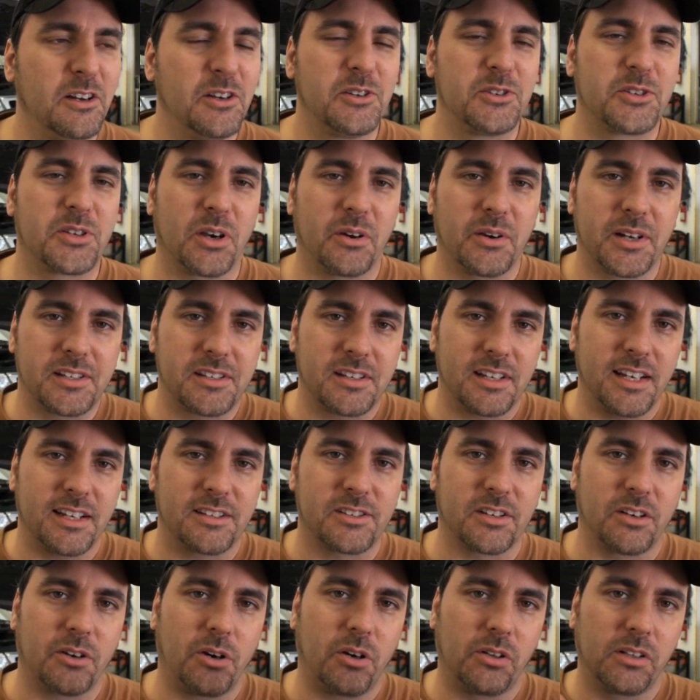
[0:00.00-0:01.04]
So it's,
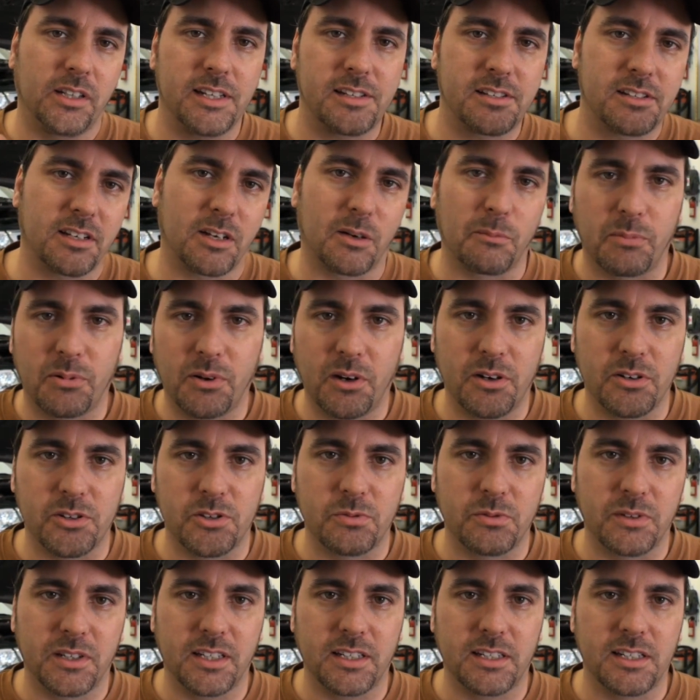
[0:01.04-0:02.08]
it's a holistic
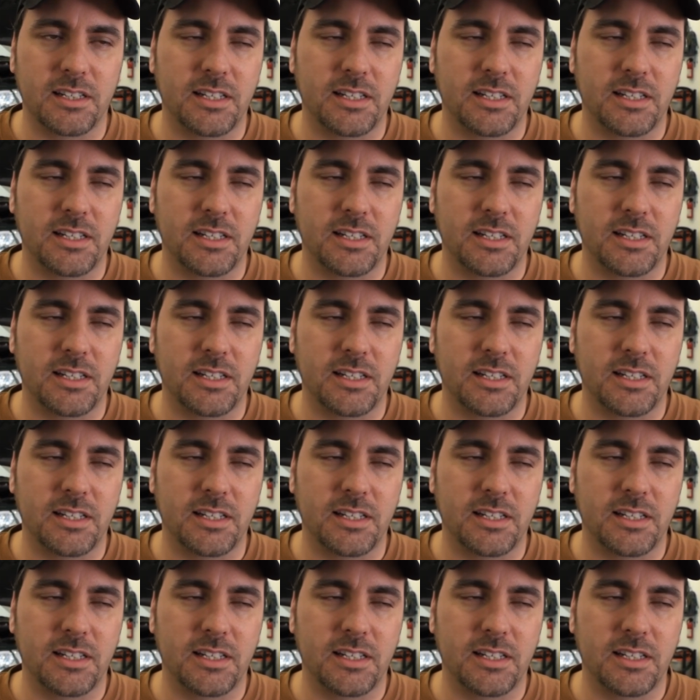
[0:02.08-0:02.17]
approach we need